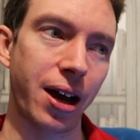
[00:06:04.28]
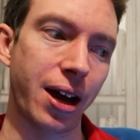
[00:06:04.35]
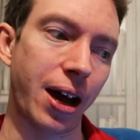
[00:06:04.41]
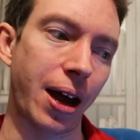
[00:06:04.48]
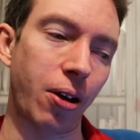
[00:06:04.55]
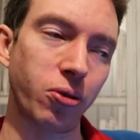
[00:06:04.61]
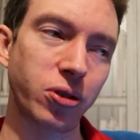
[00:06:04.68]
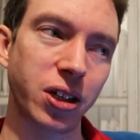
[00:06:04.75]

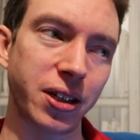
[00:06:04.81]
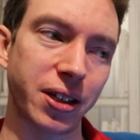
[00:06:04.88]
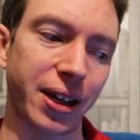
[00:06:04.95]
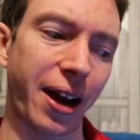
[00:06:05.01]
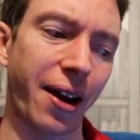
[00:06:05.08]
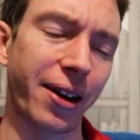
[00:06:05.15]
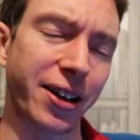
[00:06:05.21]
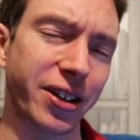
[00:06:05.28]
And it also doesn't
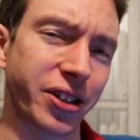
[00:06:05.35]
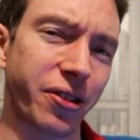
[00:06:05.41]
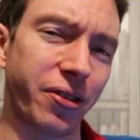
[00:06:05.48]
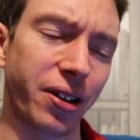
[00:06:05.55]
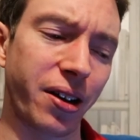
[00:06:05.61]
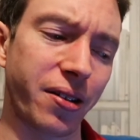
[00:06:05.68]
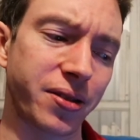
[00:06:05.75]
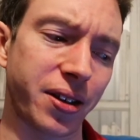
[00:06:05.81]
calculate
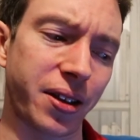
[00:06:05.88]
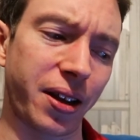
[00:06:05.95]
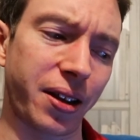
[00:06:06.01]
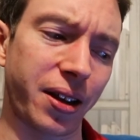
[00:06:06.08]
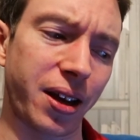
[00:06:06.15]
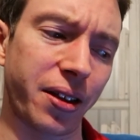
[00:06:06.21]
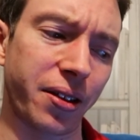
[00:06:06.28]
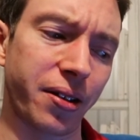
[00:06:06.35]
student loans, I
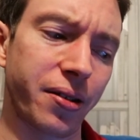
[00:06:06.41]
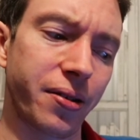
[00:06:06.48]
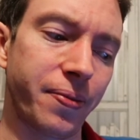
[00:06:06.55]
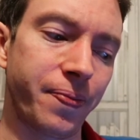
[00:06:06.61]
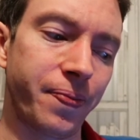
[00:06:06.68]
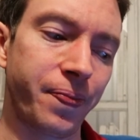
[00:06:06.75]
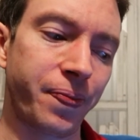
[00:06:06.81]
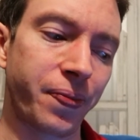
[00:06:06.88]
think, either.
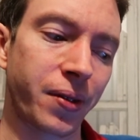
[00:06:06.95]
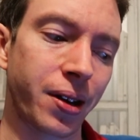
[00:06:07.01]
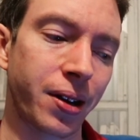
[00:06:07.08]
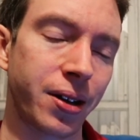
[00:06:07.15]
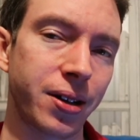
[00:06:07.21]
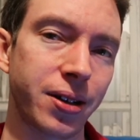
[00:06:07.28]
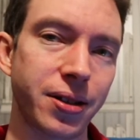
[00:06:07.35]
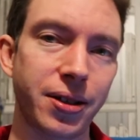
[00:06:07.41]

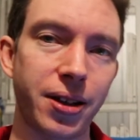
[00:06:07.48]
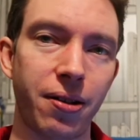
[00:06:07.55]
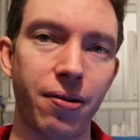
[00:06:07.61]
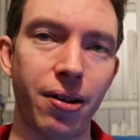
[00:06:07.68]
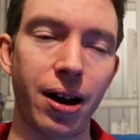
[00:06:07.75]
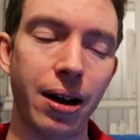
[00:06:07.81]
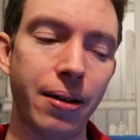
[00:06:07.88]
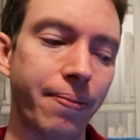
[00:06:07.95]
So
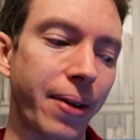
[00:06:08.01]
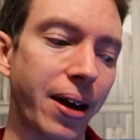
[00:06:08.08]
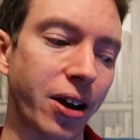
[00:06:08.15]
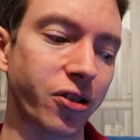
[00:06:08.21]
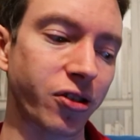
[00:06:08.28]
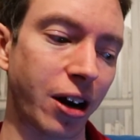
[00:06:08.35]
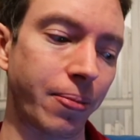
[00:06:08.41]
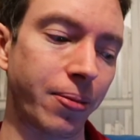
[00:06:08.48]
I'm
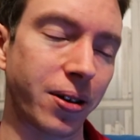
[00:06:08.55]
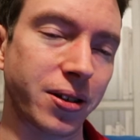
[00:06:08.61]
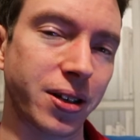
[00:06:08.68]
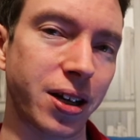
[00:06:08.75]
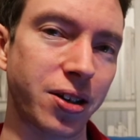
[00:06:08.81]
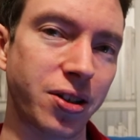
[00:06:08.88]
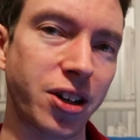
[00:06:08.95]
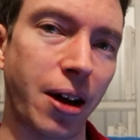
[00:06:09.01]
making sure I put
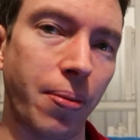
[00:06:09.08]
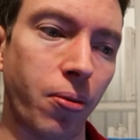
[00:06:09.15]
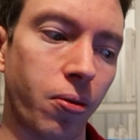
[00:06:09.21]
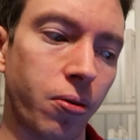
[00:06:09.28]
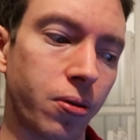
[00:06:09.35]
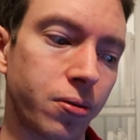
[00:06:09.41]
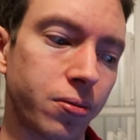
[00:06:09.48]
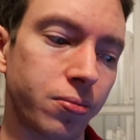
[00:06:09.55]
aside double
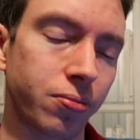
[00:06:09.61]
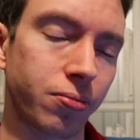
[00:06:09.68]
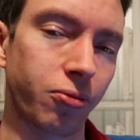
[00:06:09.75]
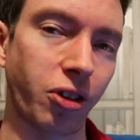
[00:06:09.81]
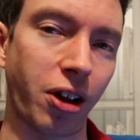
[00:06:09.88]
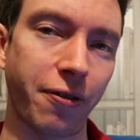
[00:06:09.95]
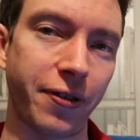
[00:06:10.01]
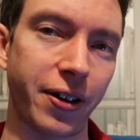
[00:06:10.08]

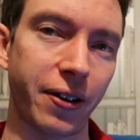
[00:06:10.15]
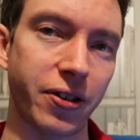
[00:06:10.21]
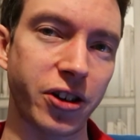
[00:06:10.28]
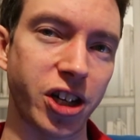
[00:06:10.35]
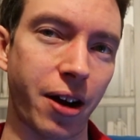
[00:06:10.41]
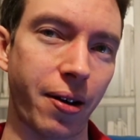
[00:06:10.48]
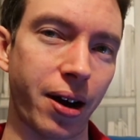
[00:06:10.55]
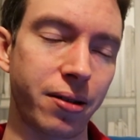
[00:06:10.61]
what that figure is
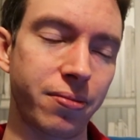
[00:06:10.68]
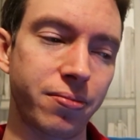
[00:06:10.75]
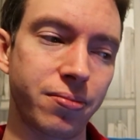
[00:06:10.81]
showing.